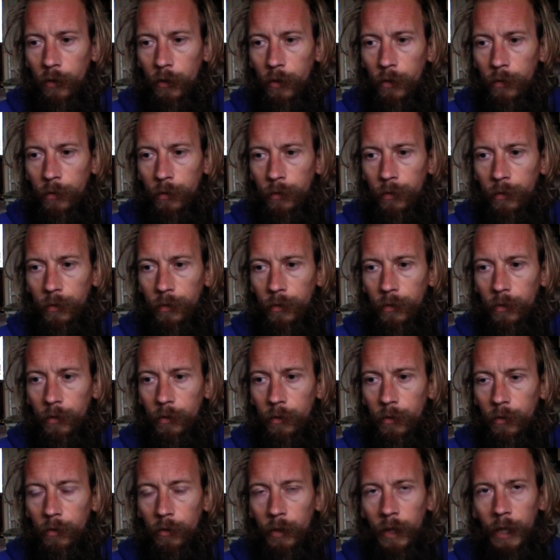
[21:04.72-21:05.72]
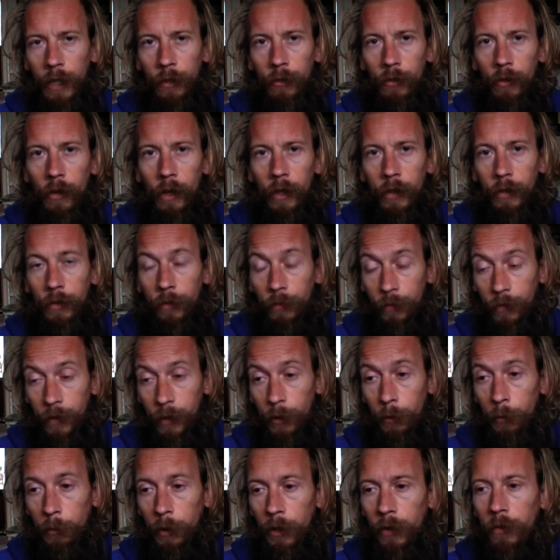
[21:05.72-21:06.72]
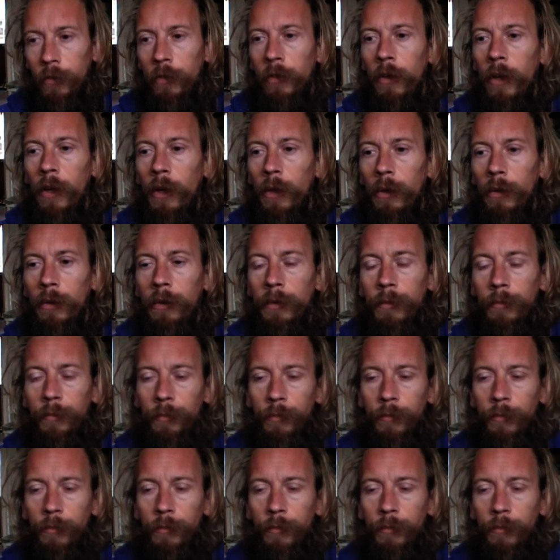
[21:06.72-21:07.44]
of really trying to feel my soul,